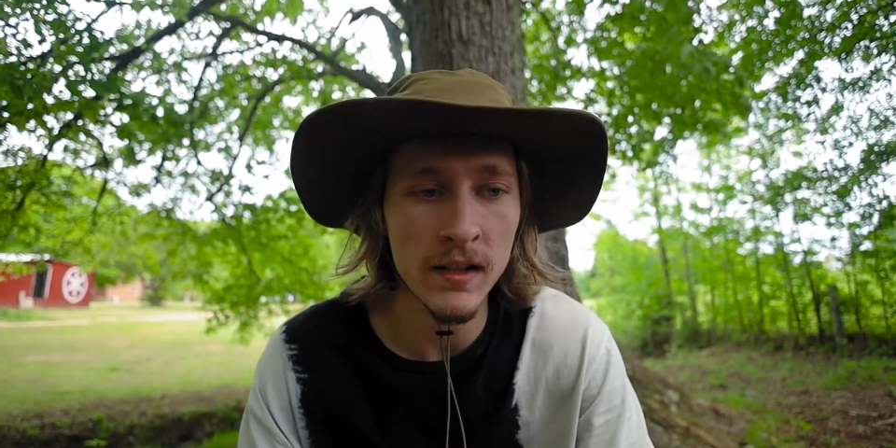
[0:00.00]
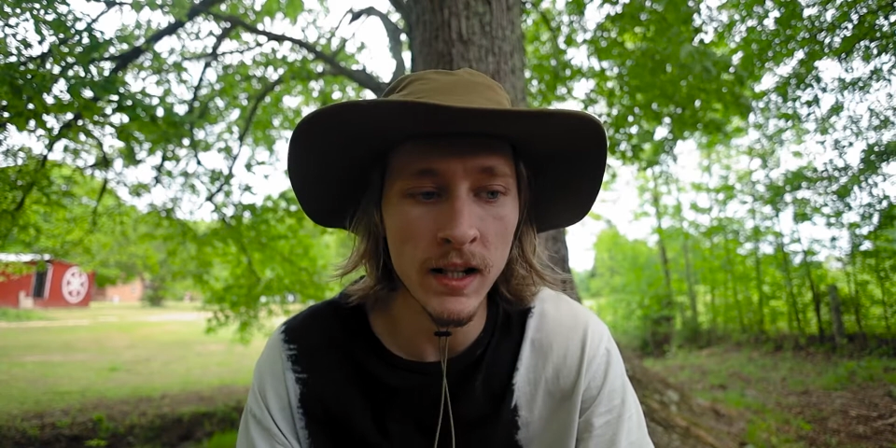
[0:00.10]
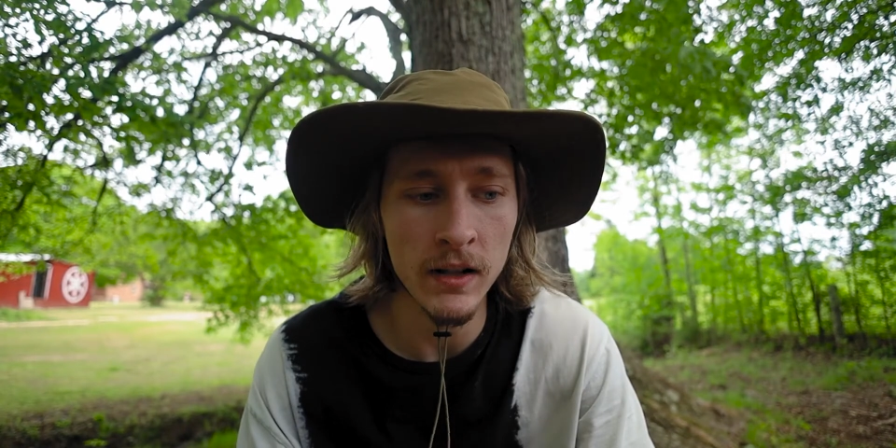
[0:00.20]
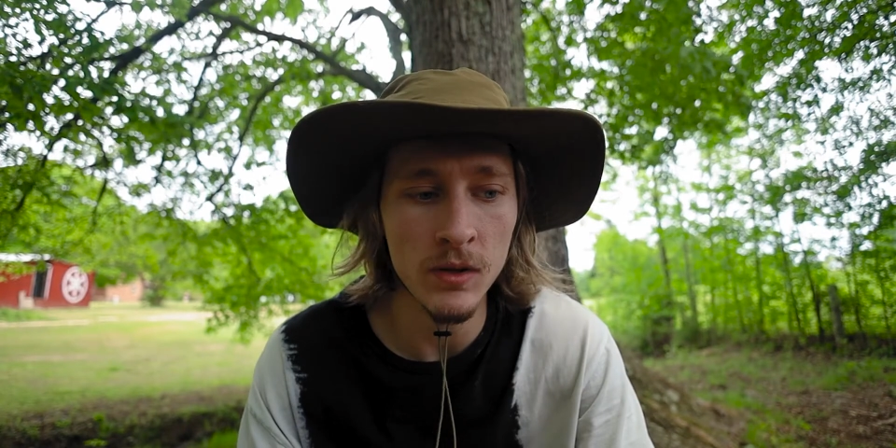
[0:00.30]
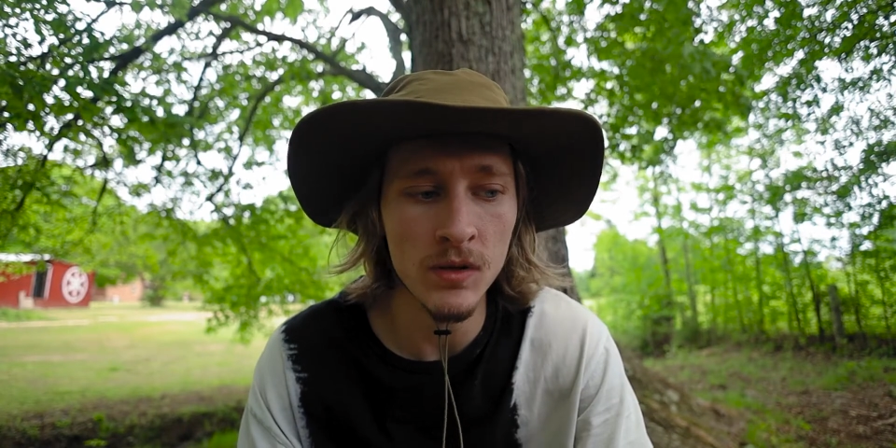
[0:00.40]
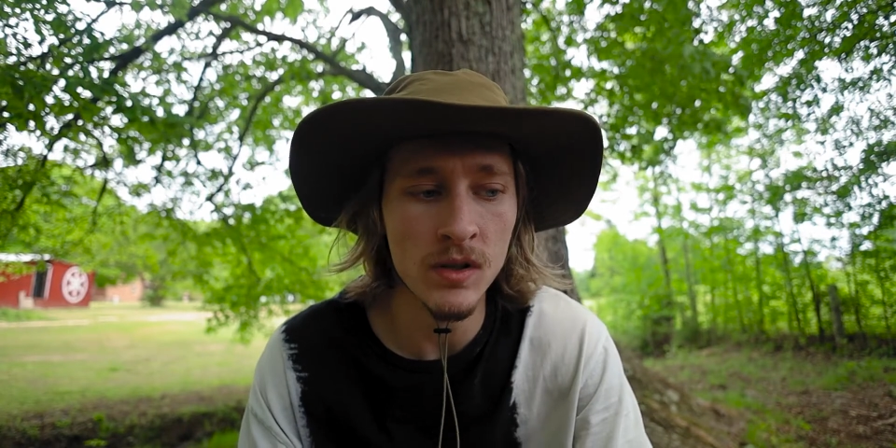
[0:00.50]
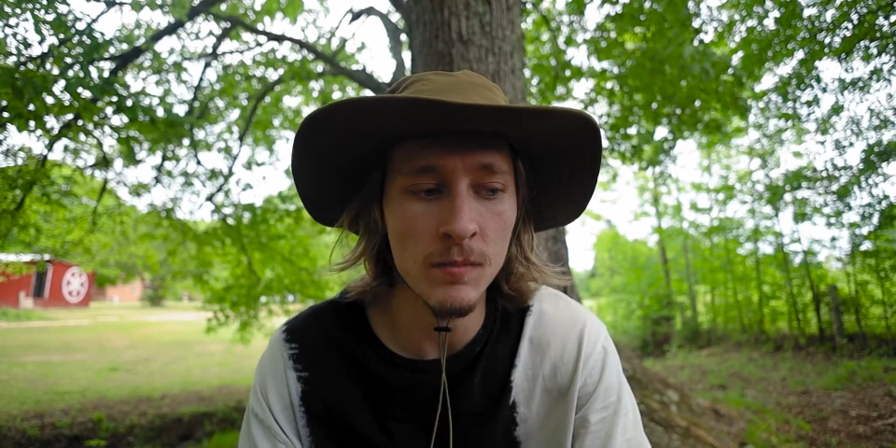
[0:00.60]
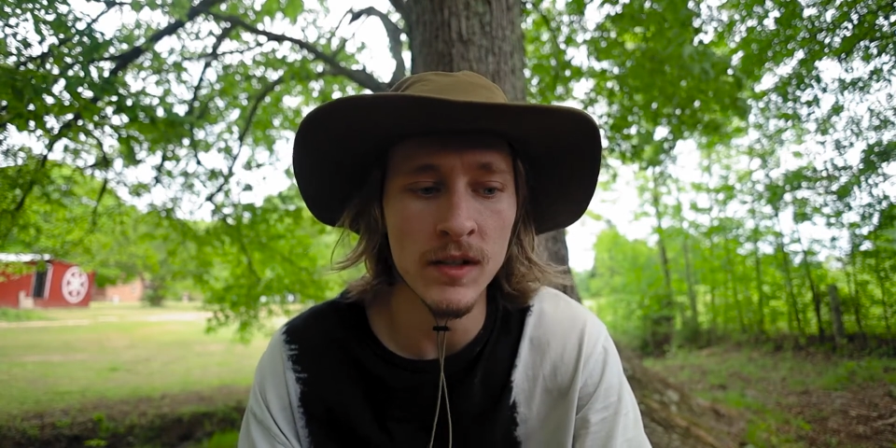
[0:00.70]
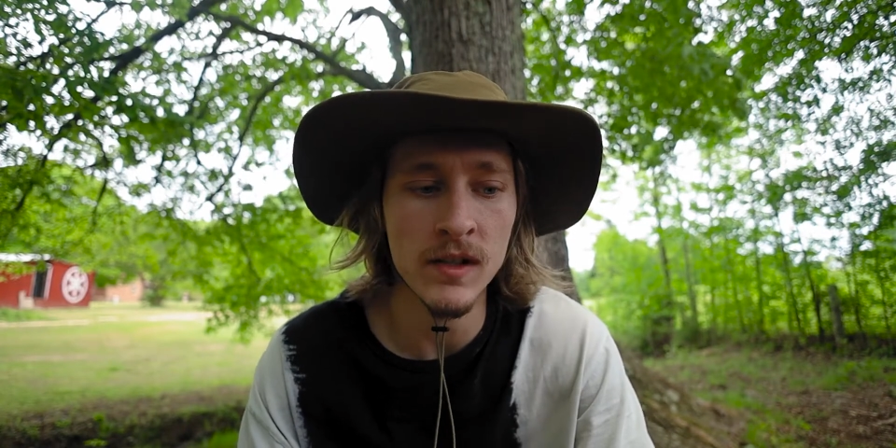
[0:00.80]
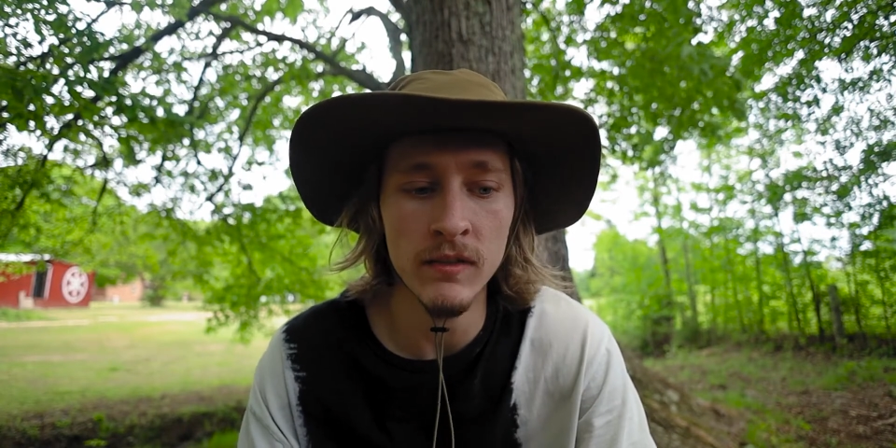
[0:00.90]
that I use
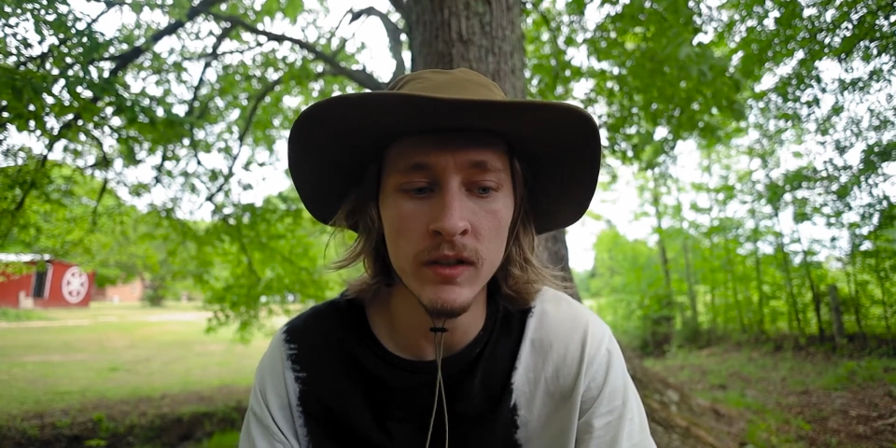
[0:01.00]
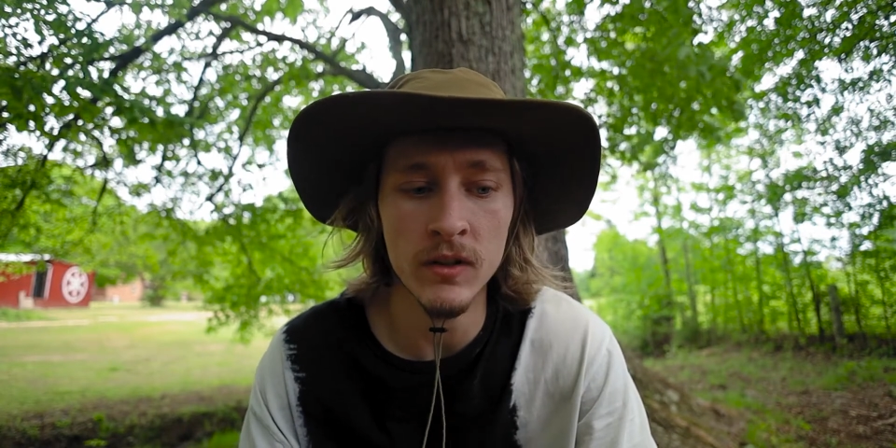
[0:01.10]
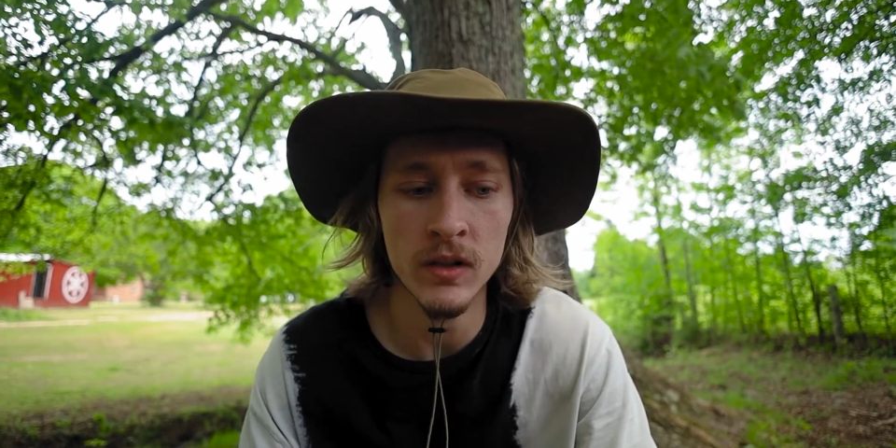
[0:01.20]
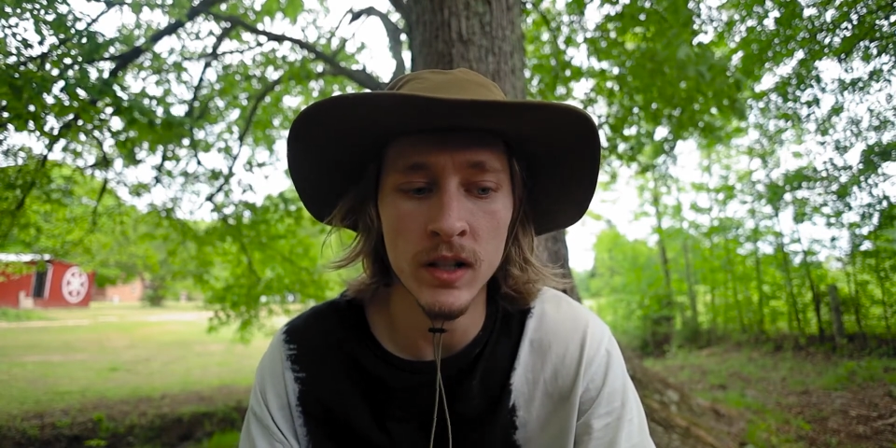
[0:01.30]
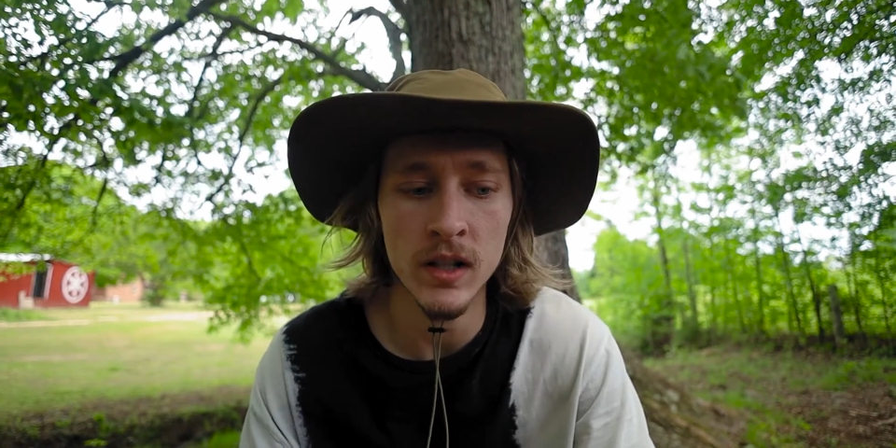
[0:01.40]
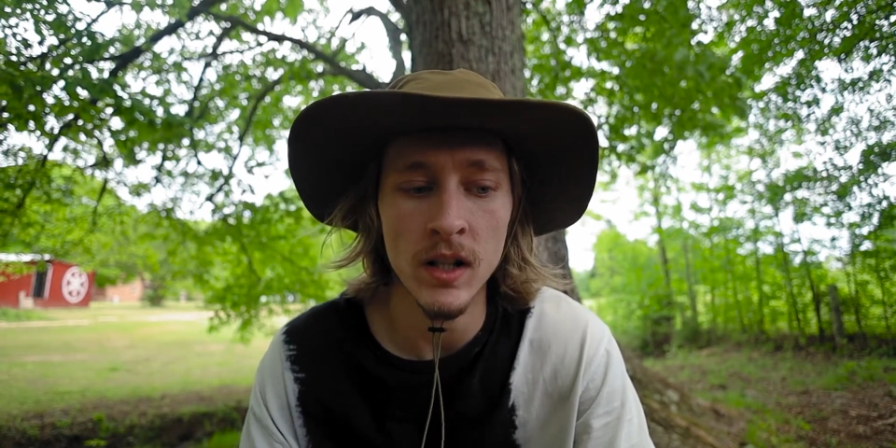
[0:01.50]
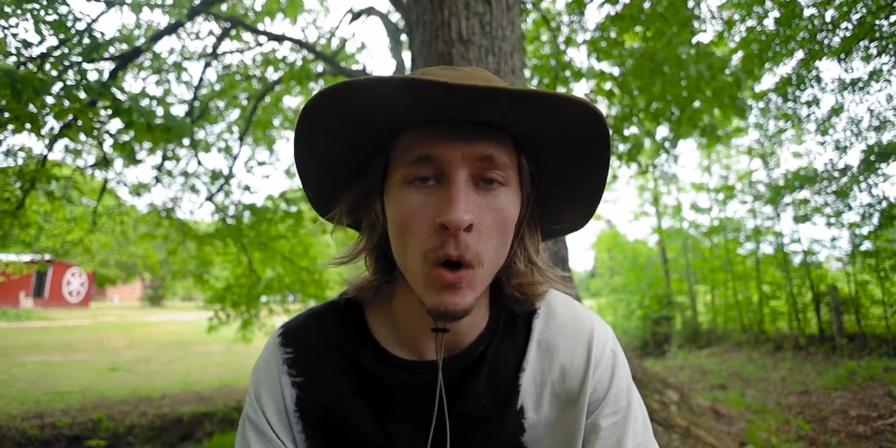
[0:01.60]
specifically